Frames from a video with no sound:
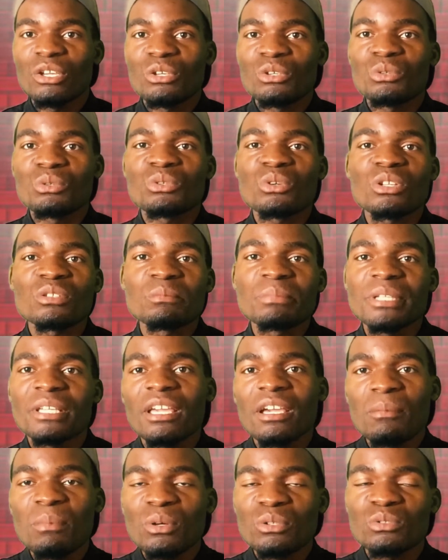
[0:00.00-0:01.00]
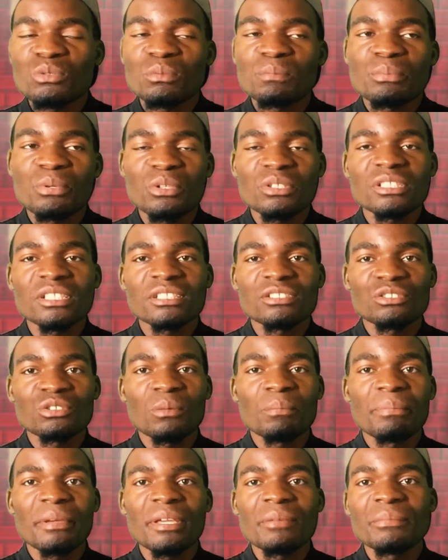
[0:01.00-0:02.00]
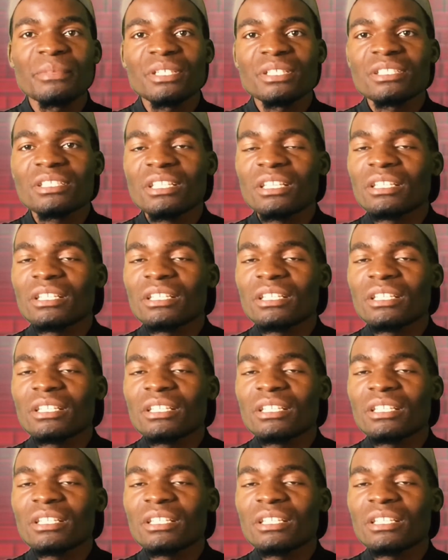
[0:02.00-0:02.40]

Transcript: You'll not be able to process your permit,